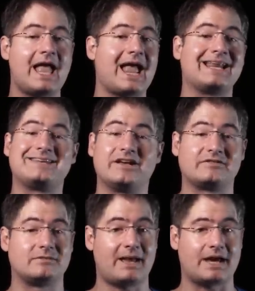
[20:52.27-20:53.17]
and it
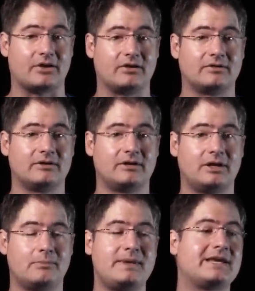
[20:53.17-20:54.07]
doesn't matter
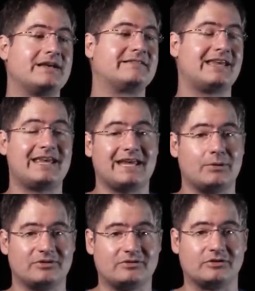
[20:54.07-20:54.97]
because
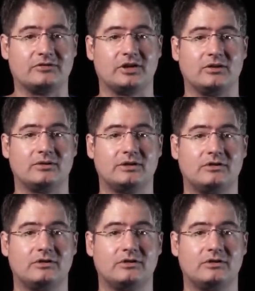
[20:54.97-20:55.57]
it was still slow.